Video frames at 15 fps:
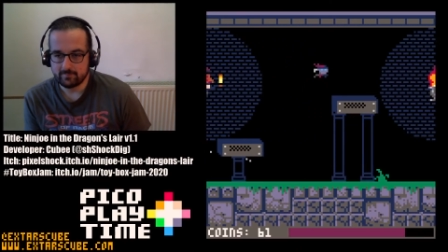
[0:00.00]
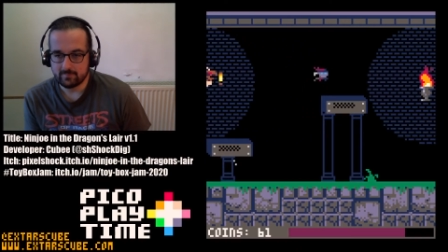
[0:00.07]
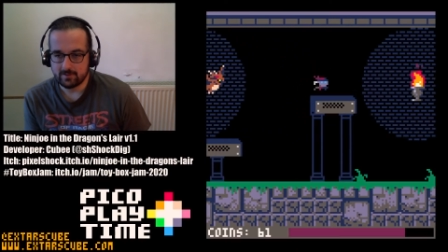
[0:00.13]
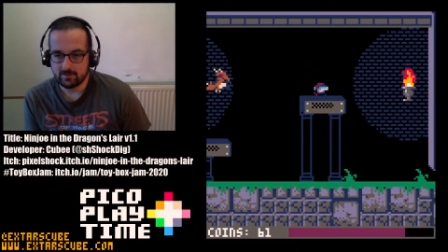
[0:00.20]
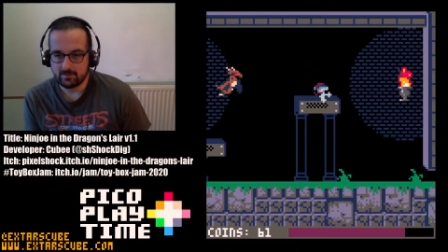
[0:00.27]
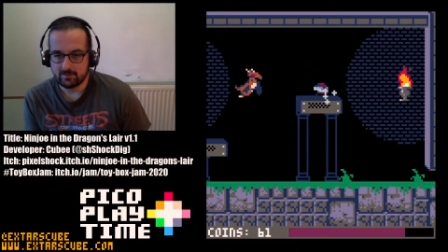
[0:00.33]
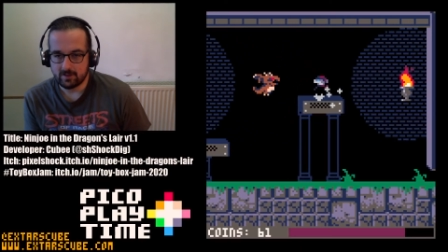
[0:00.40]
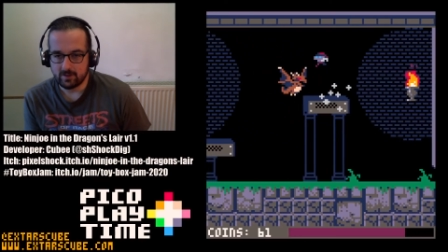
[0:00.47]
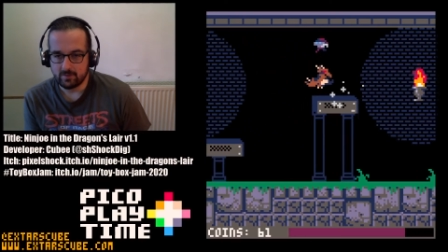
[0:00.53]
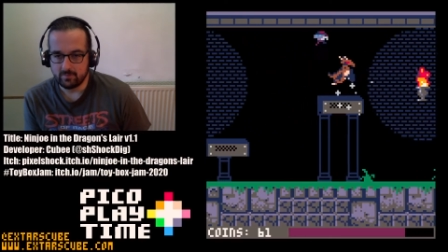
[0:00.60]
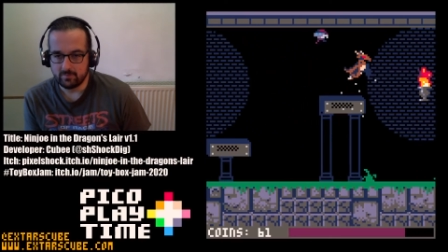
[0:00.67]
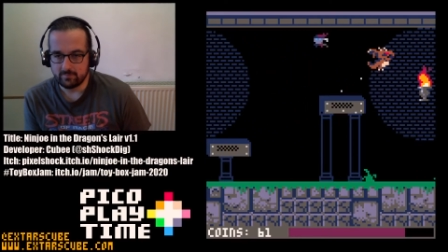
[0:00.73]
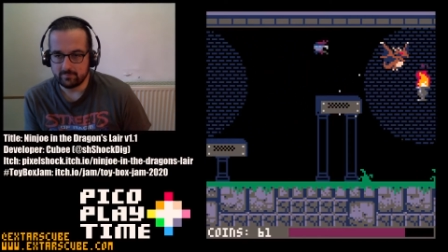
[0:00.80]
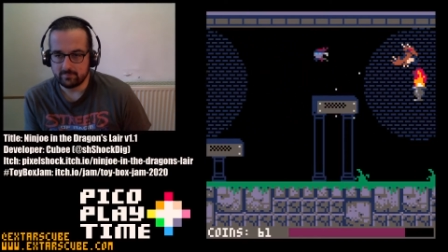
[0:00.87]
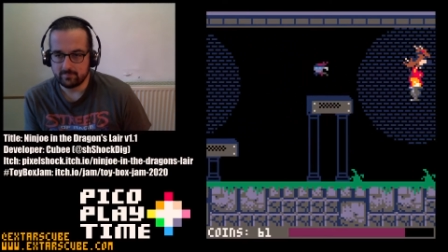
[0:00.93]
So,
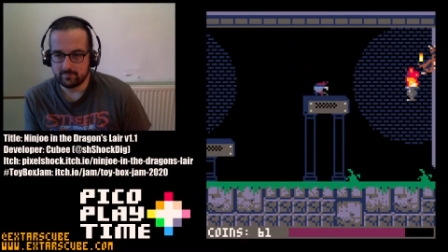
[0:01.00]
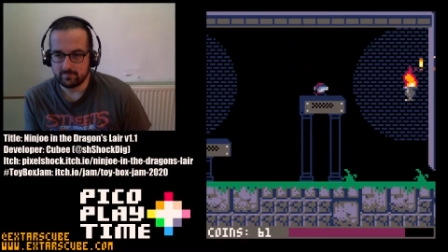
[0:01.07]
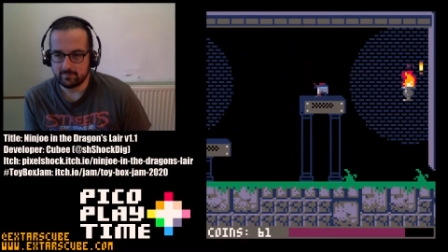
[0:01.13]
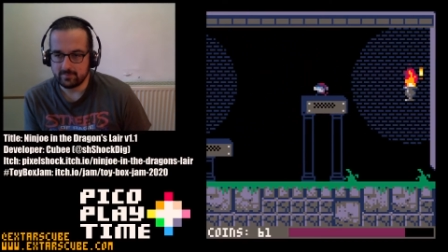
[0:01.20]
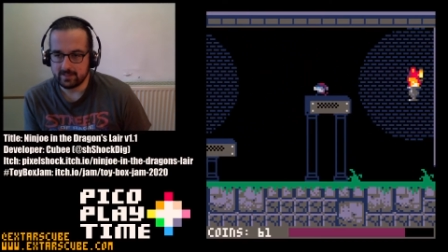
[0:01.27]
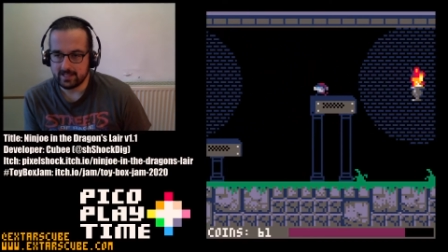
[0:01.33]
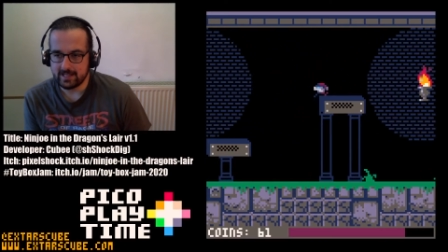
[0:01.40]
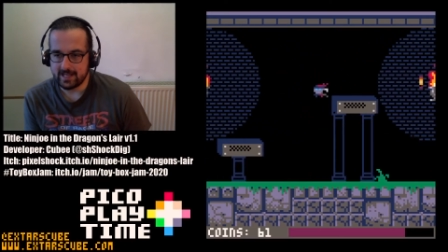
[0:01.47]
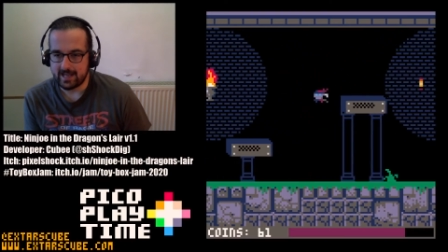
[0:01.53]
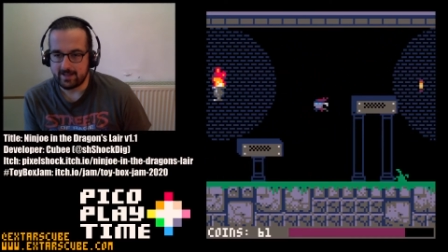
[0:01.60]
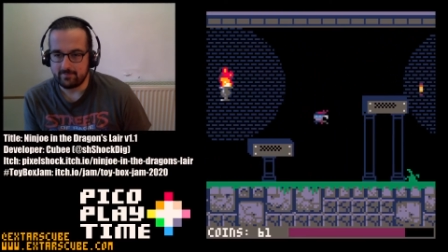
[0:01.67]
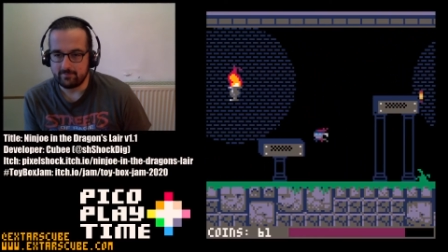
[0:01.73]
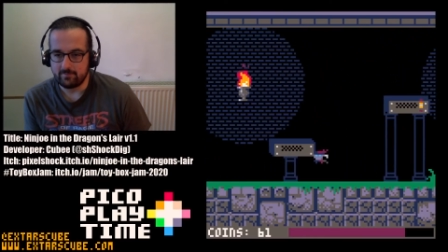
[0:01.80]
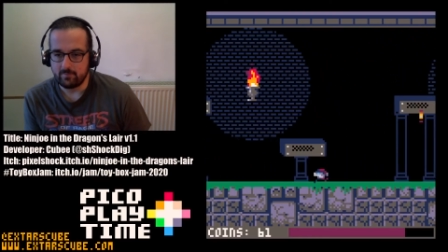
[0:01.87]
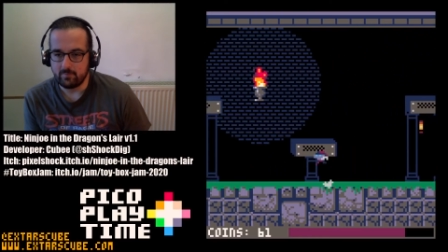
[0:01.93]

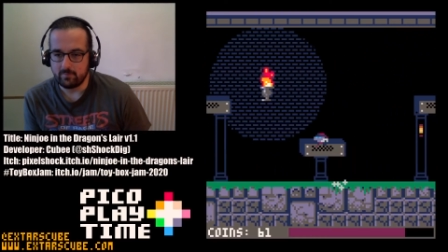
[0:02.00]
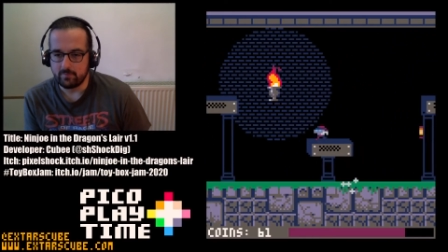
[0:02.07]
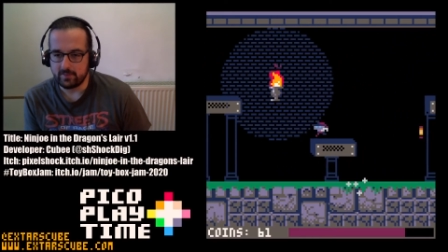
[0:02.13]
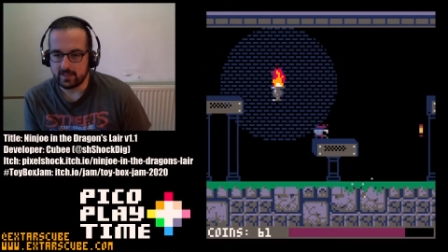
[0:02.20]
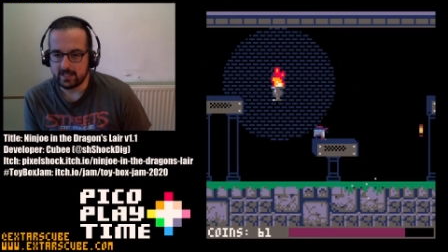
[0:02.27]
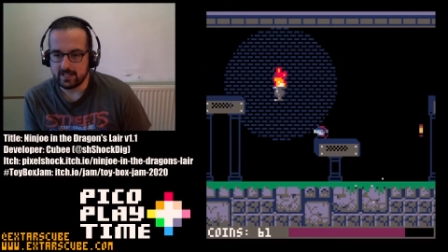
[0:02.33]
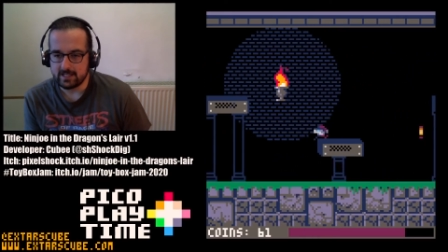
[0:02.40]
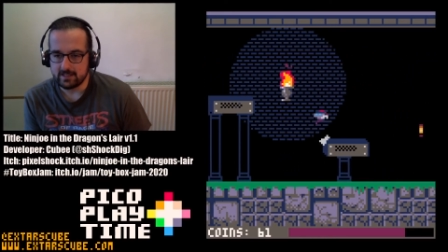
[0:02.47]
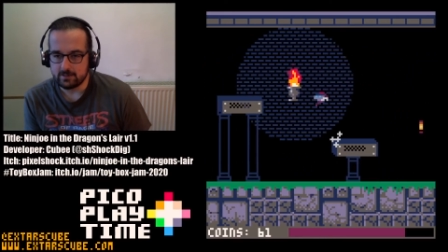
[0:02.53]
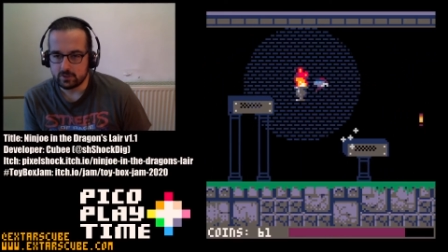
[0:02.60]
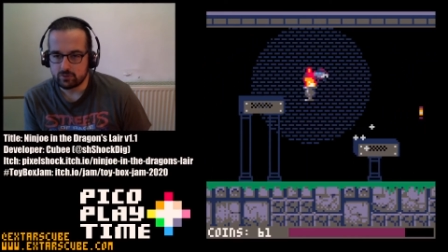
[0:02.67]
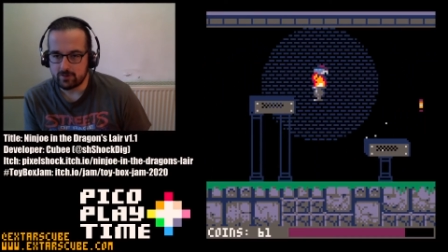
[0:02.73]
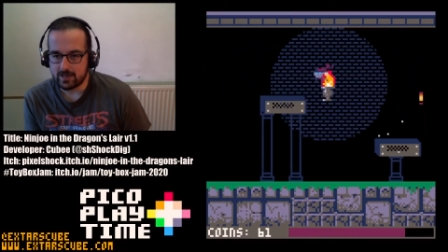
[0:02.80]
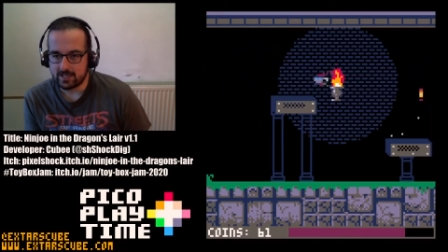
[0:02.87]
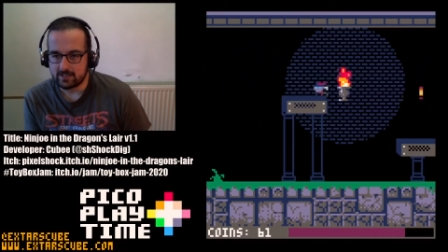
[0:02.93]
yeah, the
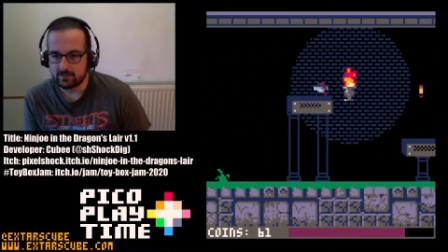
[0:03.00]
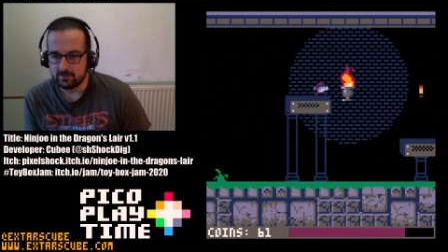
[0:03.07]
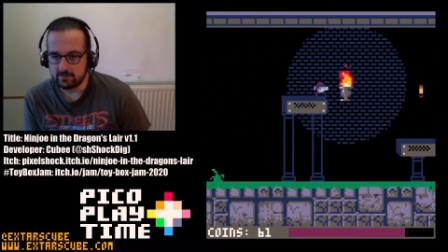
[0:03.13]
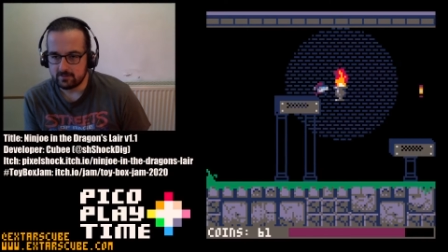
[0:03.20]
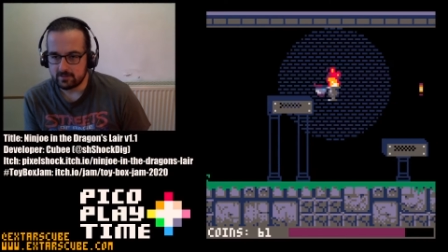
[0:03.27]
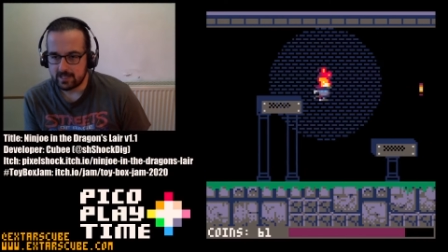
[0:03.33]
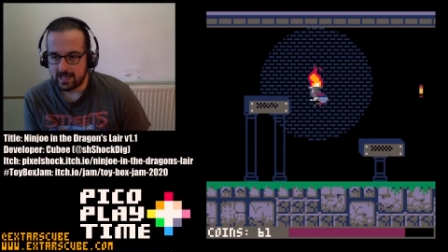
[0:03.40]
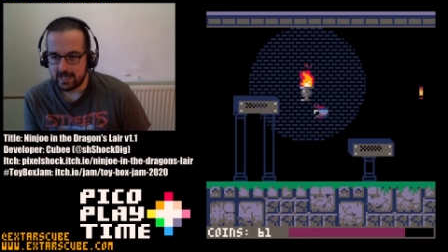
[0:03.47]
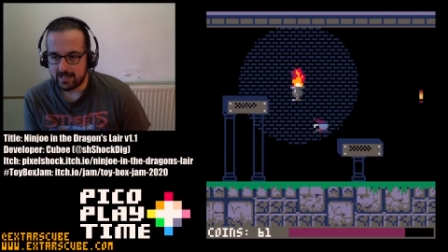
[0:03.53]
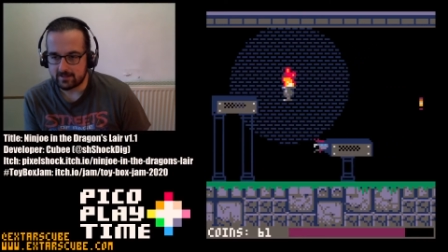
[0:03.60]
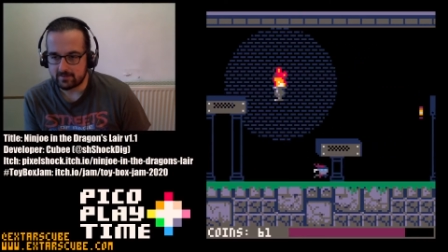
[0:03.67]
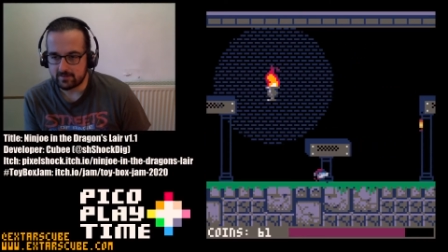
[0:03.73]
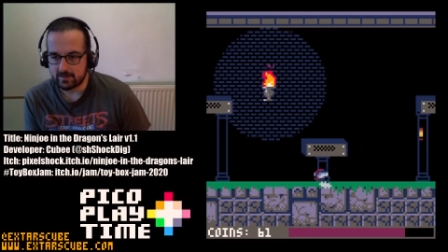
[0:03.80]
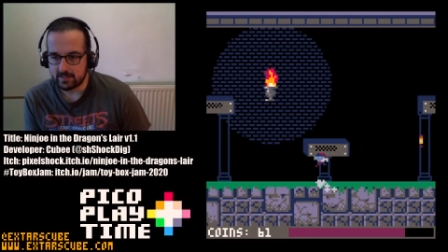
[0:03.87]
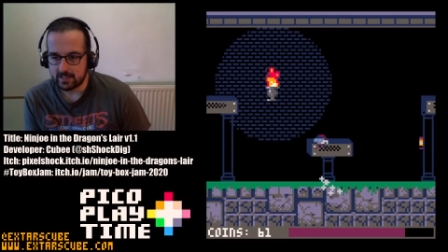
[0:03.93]
dragon
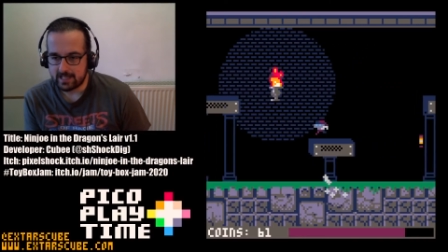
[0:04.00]
has